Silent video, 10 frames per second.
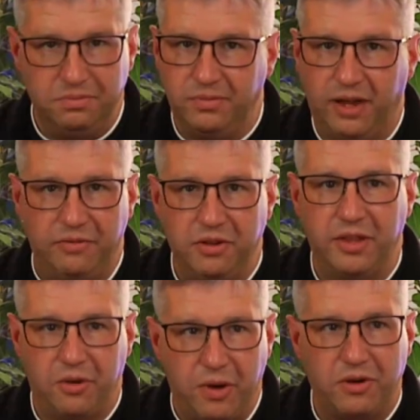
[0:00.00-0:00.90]

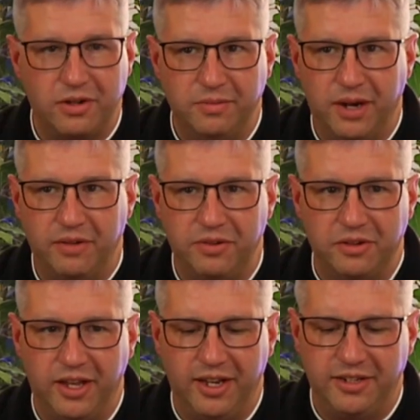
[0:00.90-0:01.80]
that welcome and I feel
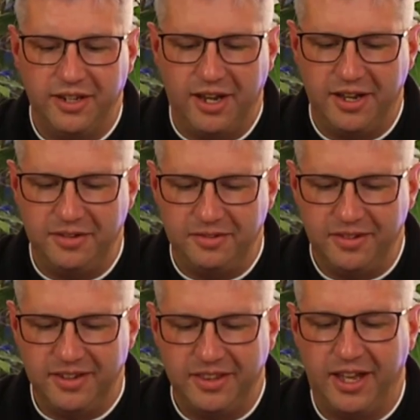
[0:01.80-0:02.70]
that
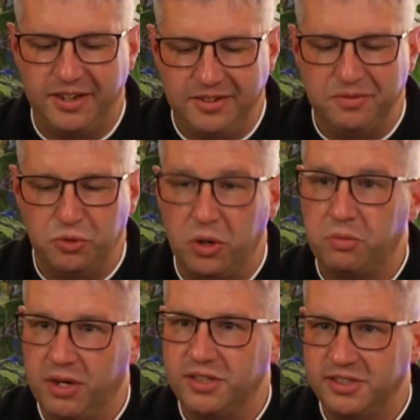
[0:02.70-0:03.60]

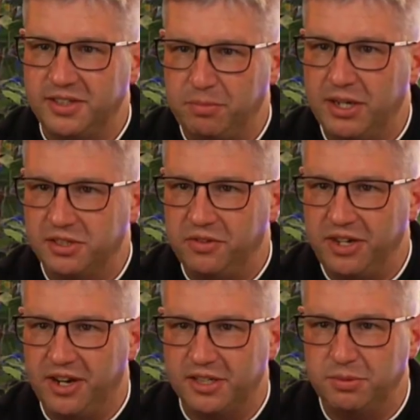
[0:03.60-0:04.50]
Northwest
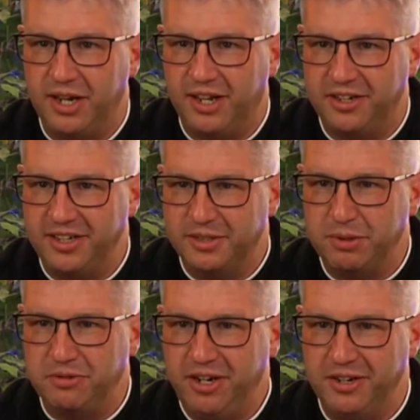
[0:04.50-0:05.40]
Pennsylvania hospitality. It's
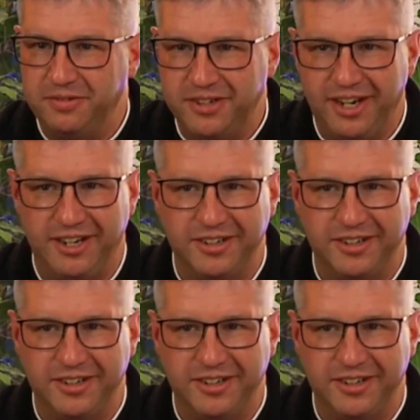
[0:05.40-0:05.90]
been great. Yeah.